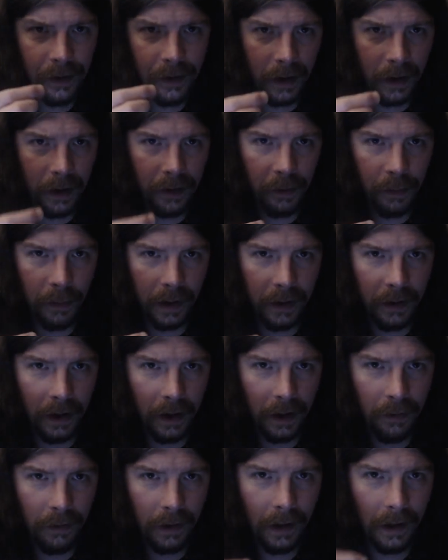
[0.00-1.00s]
as my
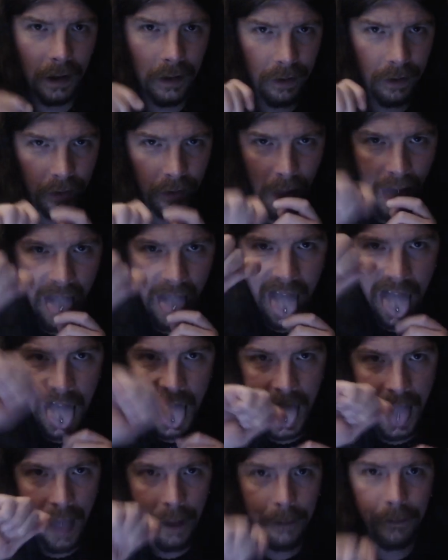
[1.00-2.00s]
tongue ring, and just
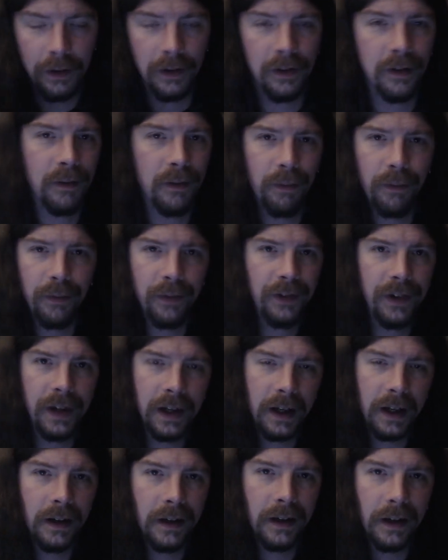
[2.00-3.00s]

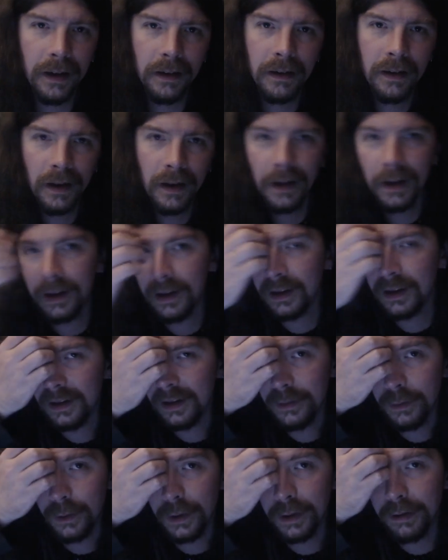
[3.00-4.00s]
stick it in there.
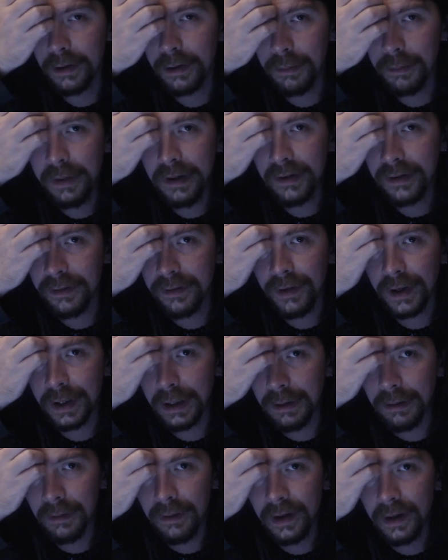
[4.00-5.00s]
Walk around with a piece of
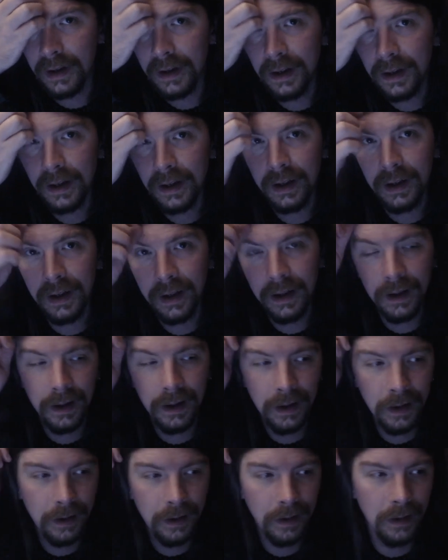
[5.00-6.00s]
fucking
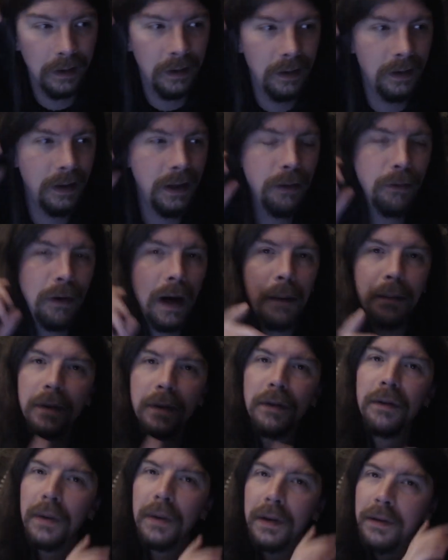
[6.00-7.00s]
tea
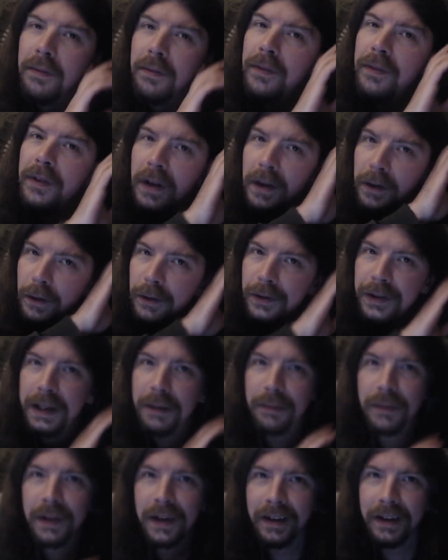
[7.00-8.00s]
wrapper in my tongue all
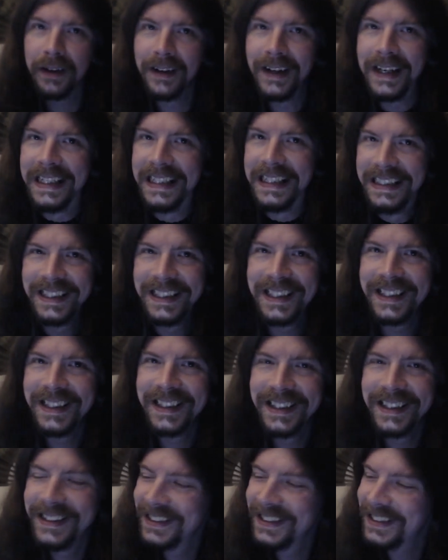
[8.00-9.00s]
damn day.
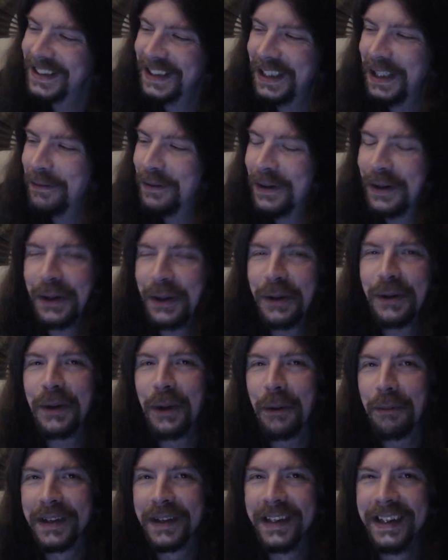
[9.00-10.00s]
Just to keep the hole
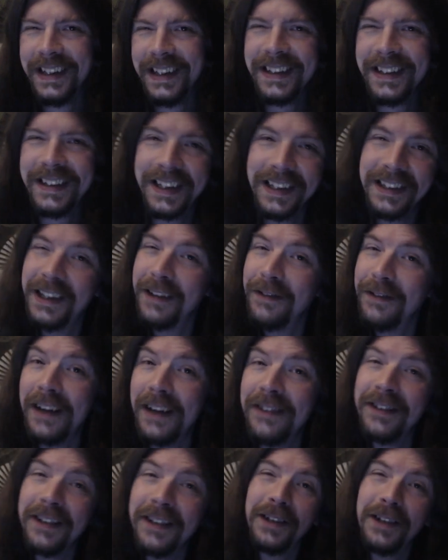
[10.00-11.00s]
open. Because if
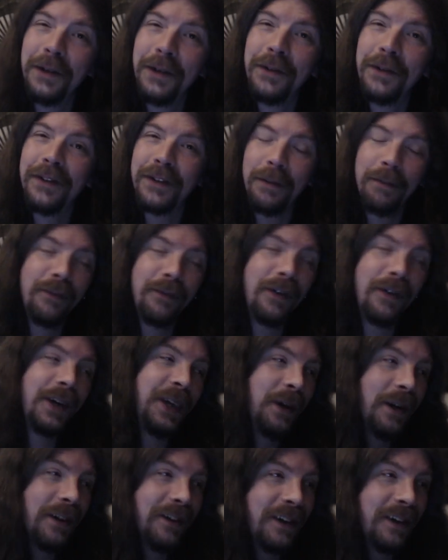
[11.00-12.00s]
that shit closes up, fuck
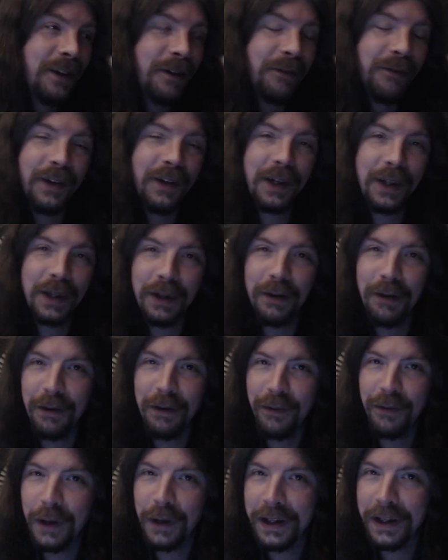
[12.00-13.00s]
you, that's another fucking
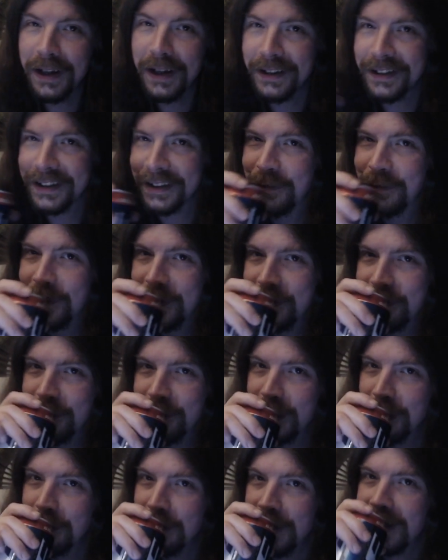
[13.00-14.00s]
$30-$40 and
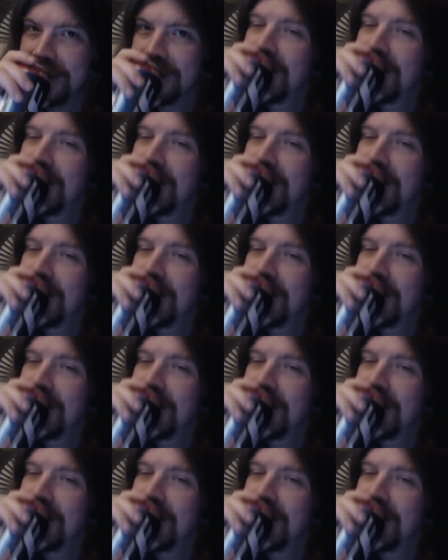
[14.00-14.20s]
put it back.